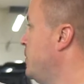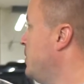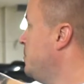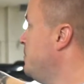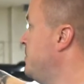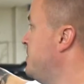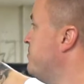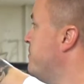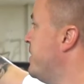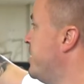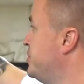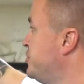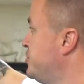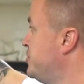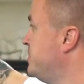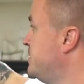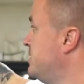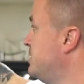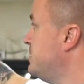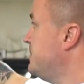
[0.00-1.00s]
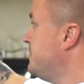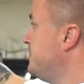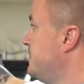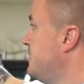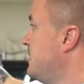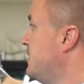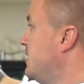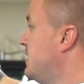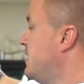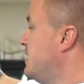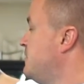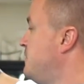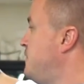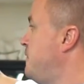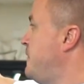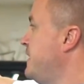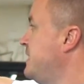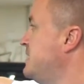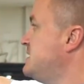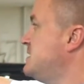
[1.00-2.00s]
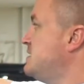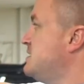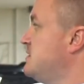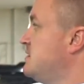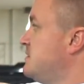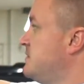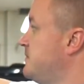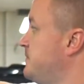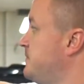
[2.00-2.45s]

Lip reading: will be measured and fixed